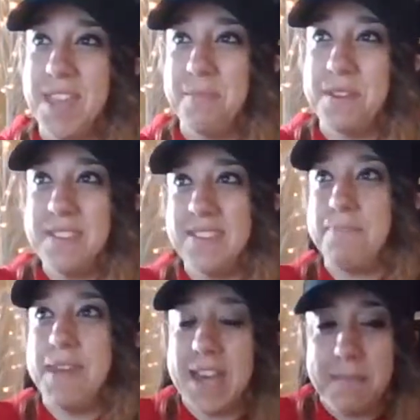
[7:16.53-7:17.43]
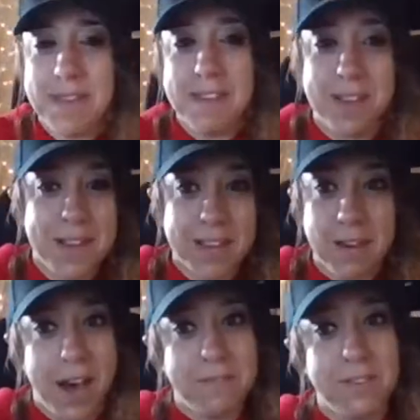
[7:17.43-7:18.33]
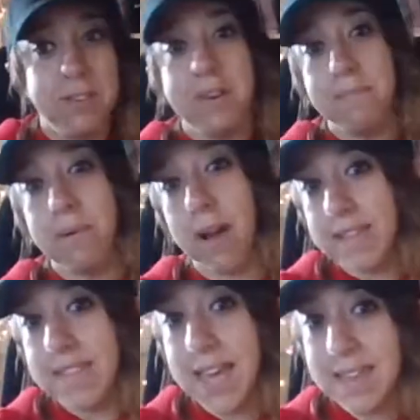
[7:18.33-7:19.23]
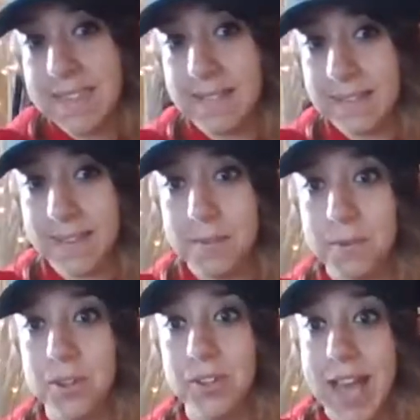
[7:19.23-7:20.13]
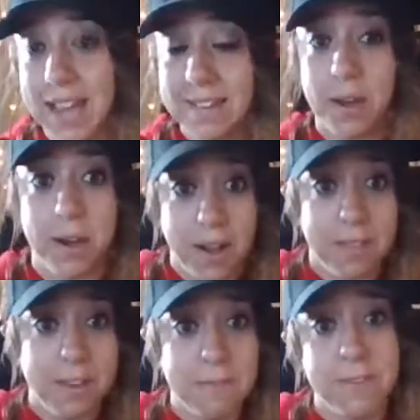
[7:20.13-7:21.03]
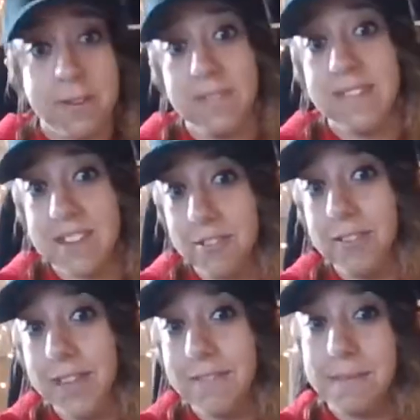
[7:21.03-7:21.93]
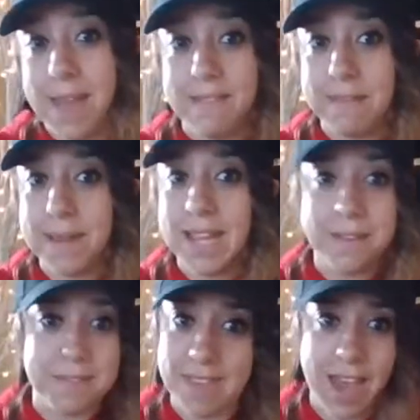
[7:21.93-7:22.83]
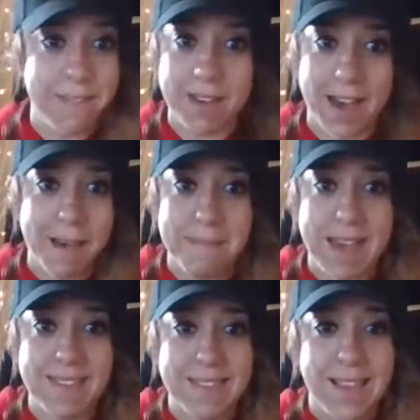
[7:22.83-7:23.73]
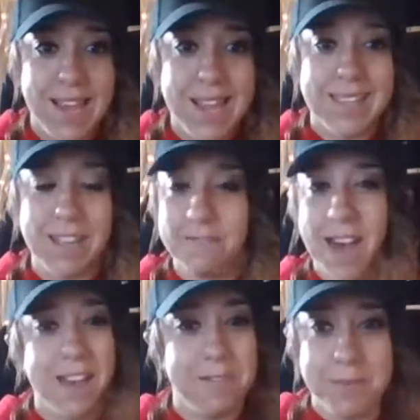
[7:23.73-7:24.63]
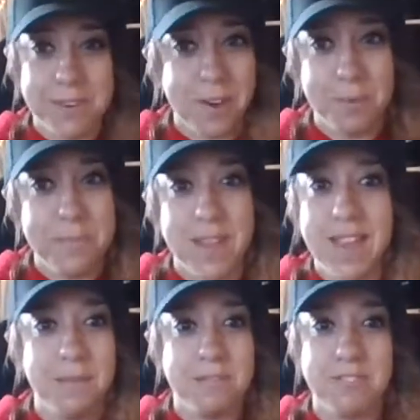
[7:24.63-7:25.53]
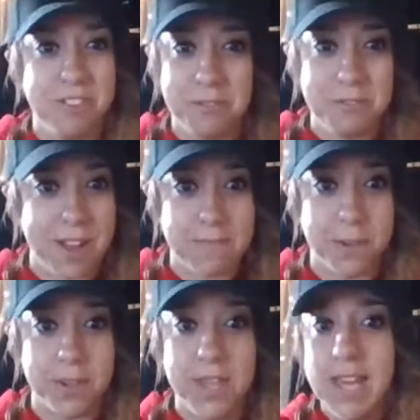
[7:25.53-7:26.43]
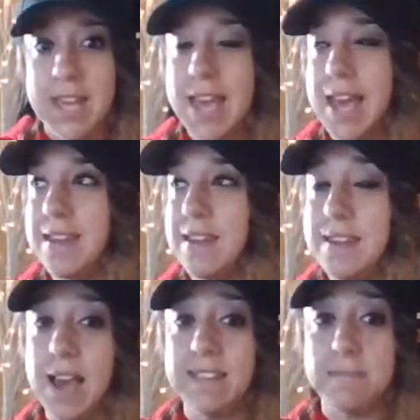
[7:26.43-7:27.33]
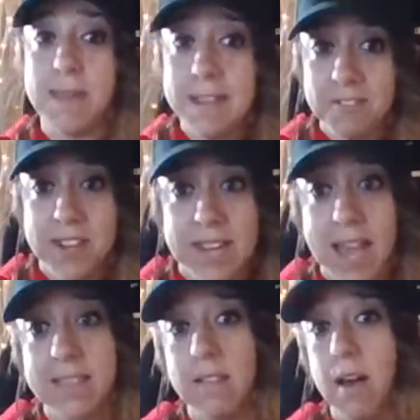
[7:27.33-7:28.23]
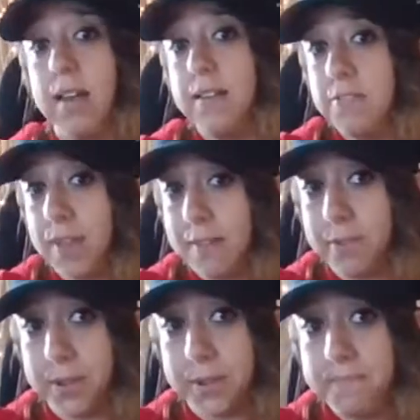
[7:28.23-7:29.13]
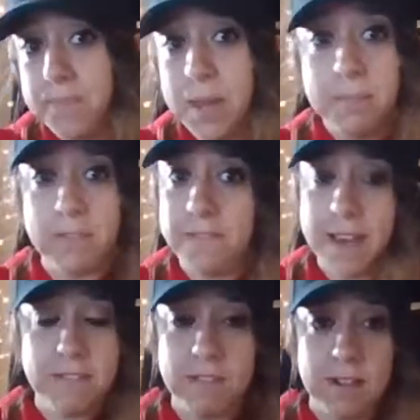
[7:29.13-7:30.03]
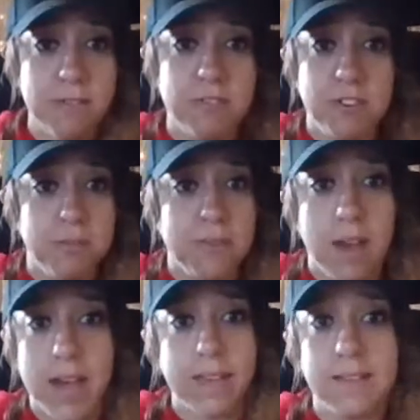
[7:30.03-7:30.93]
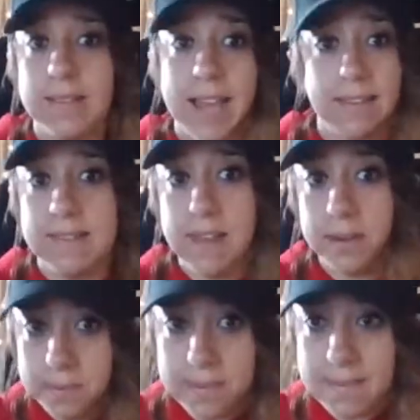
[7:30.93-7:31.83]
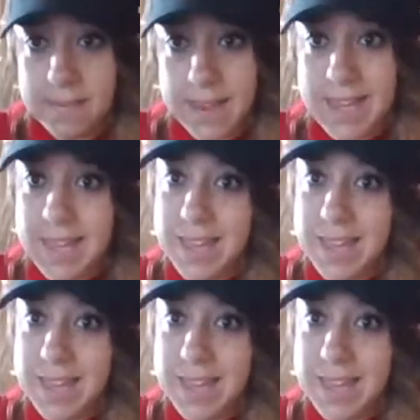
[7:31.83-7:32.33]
it was becoming a very convoluted process to collect all those notes digitally from everybody. It was kind of a hot mess. Like files wouldn't open. It was just too stressful. And not to mention, at the college level, professors do not collect notes.